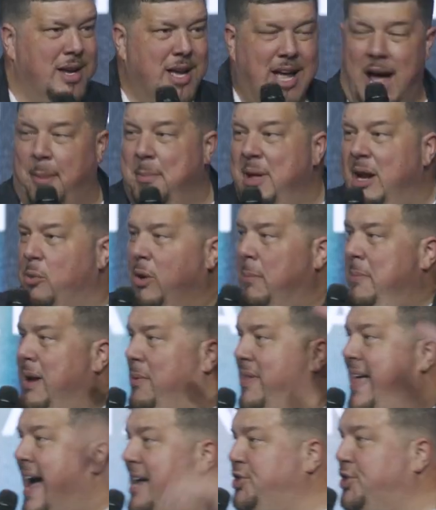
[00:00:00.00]
How many
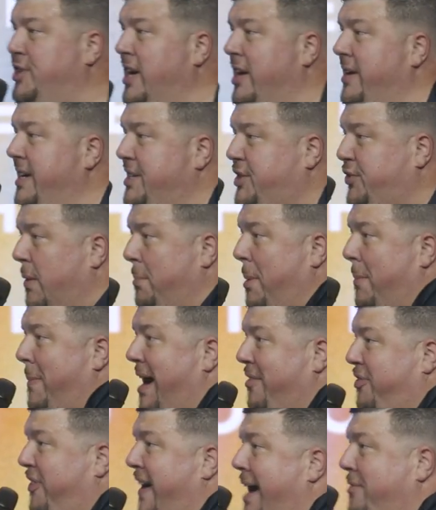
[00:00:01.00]
remember that series from
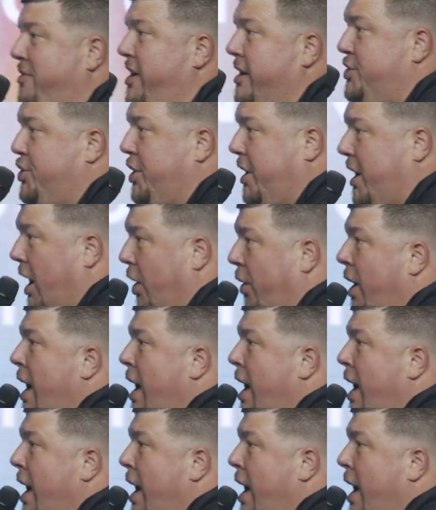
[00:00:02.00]
about 5 years ago?